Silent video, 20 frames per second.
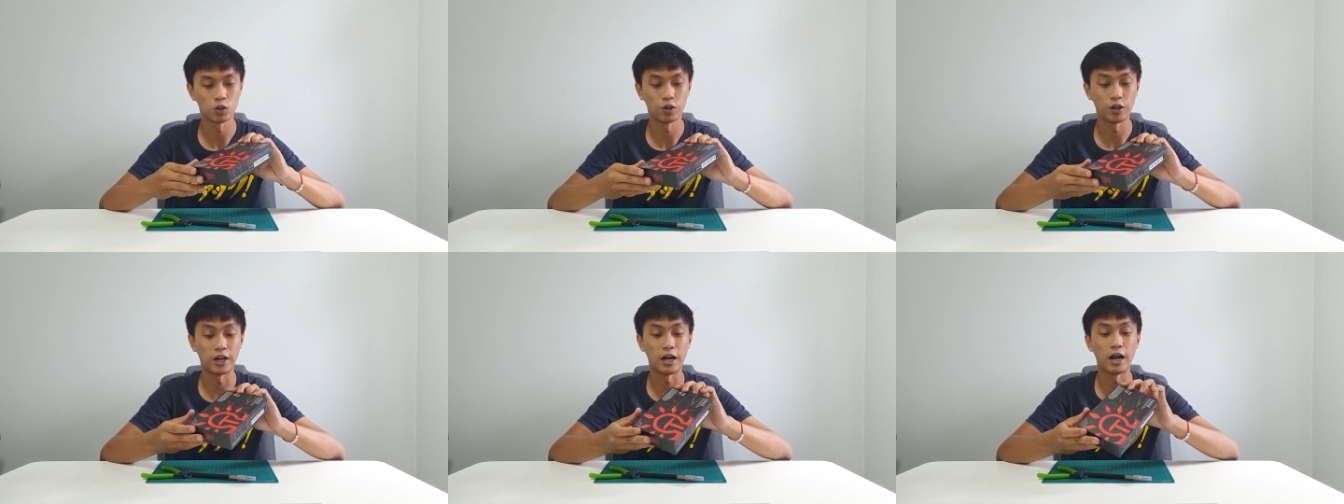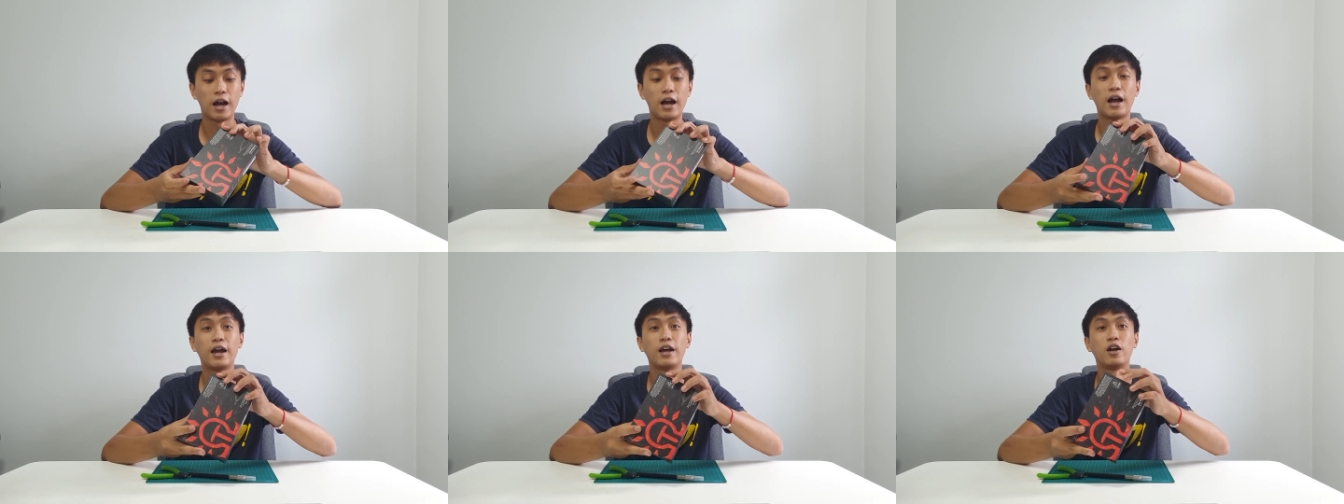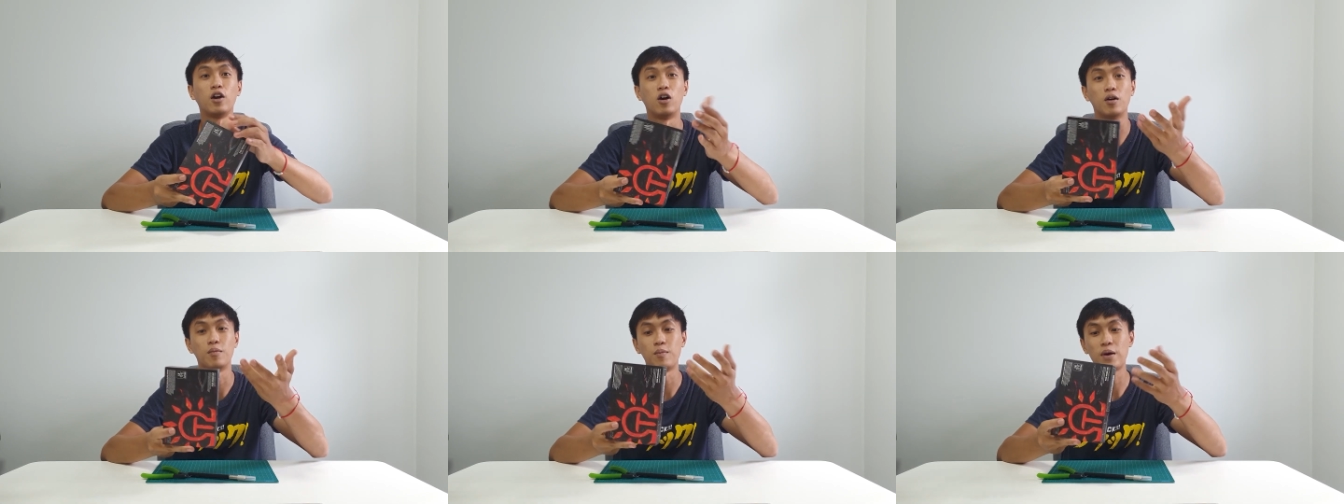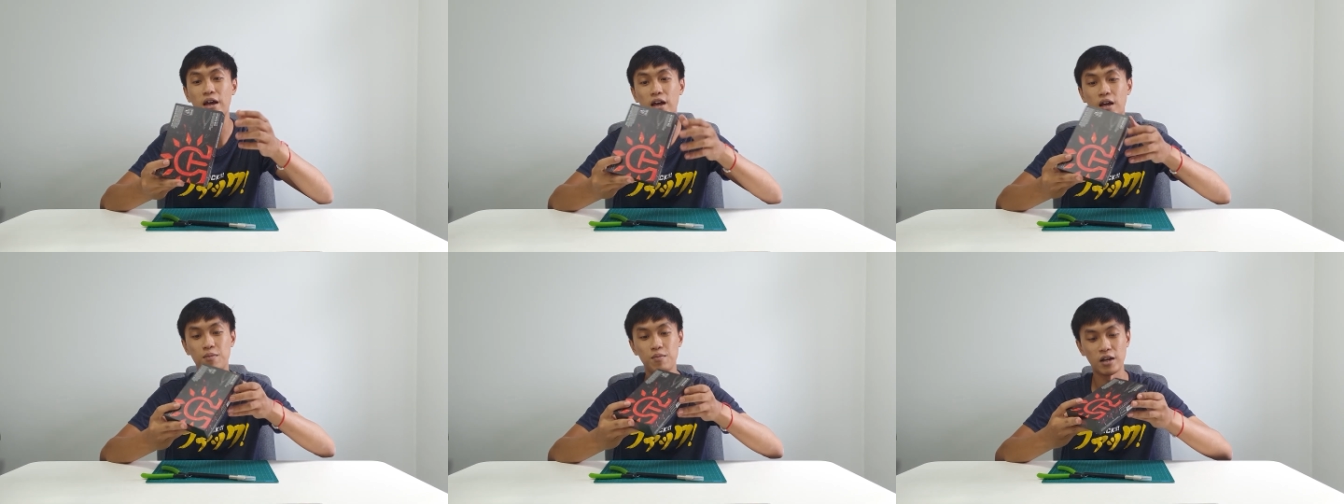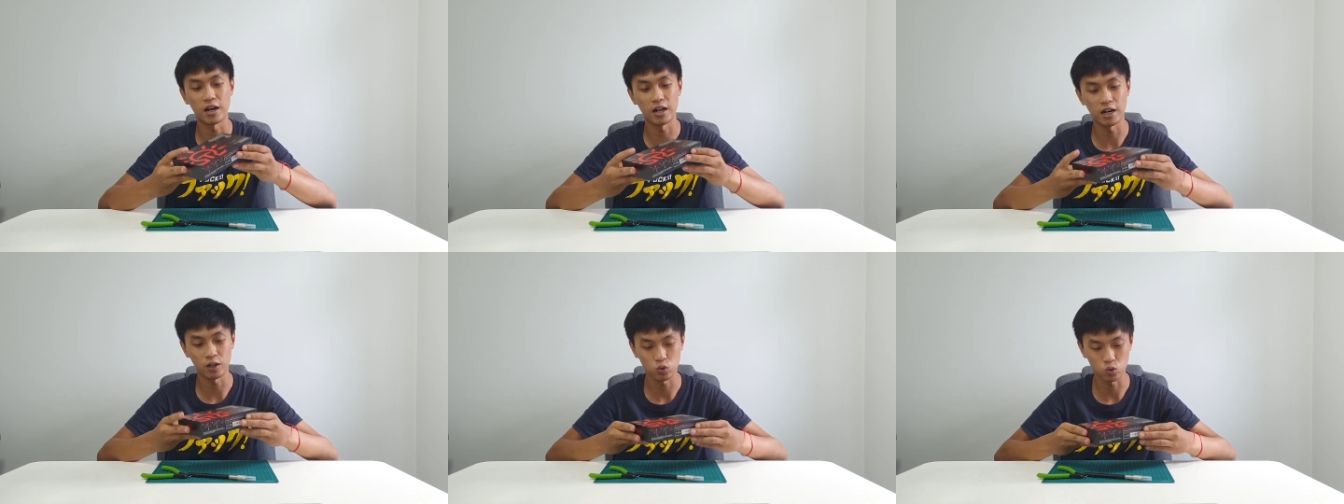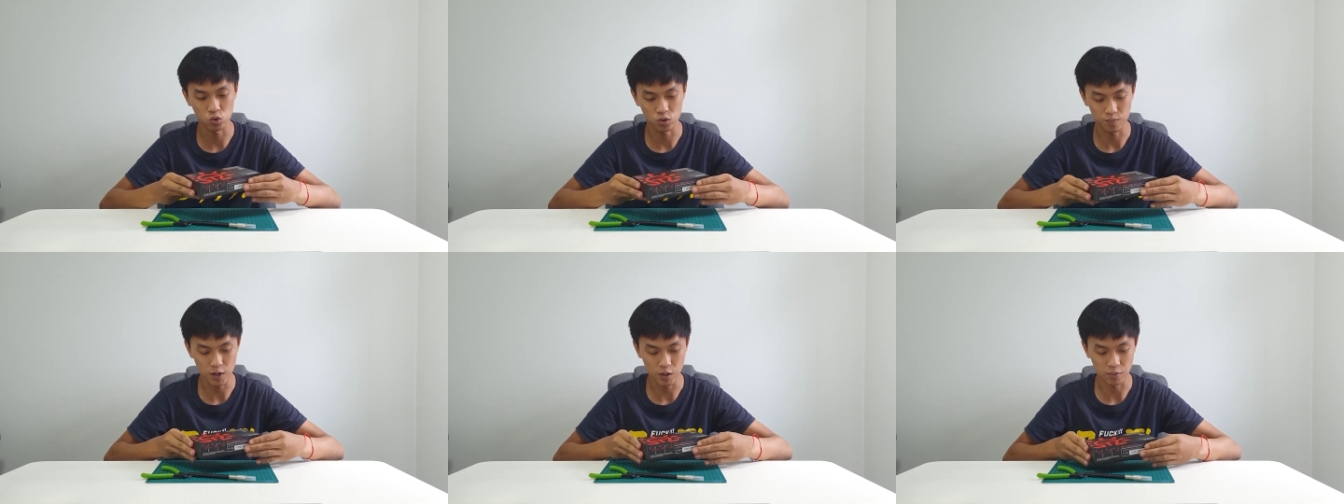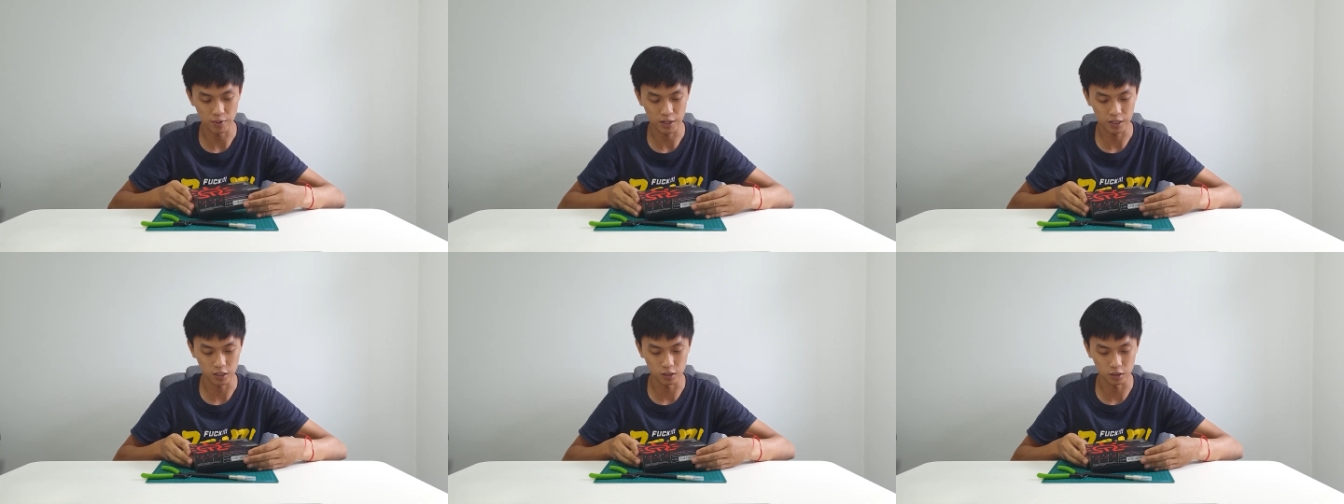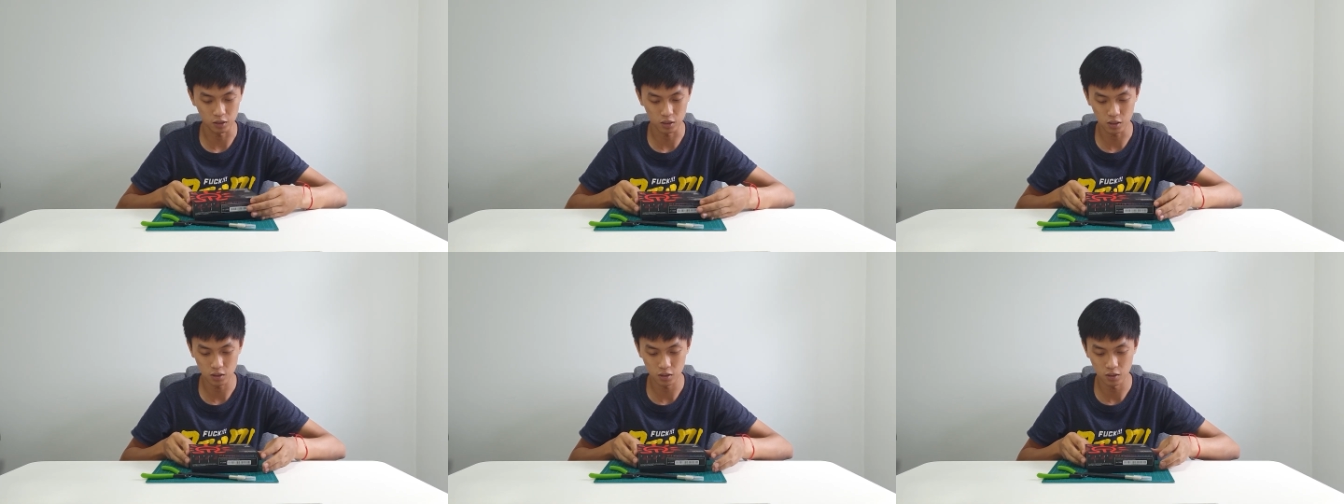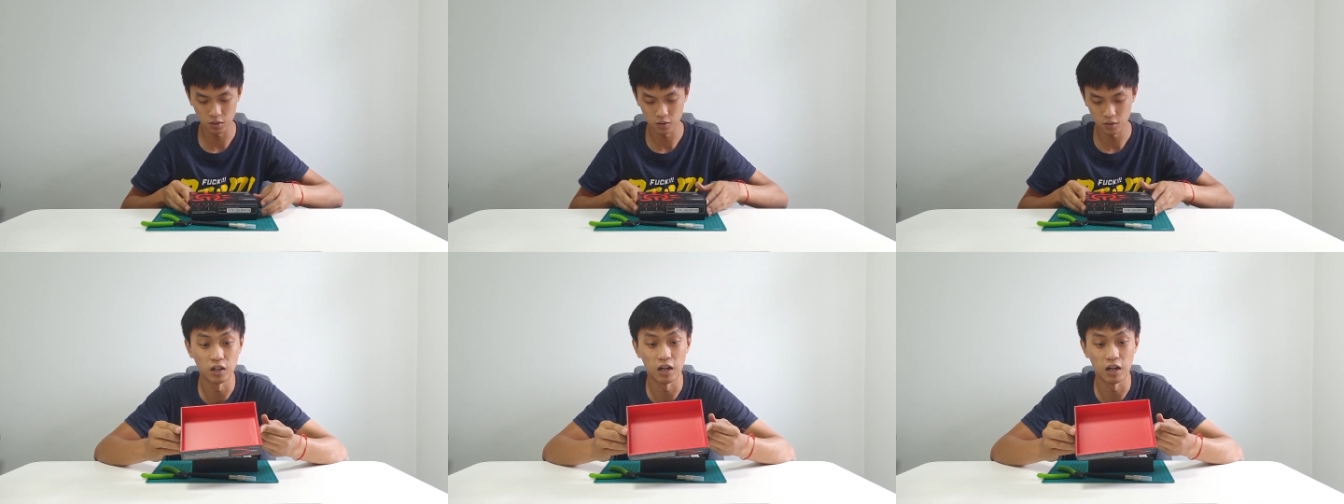Sorry, I got a bad habit, I like to smell my things.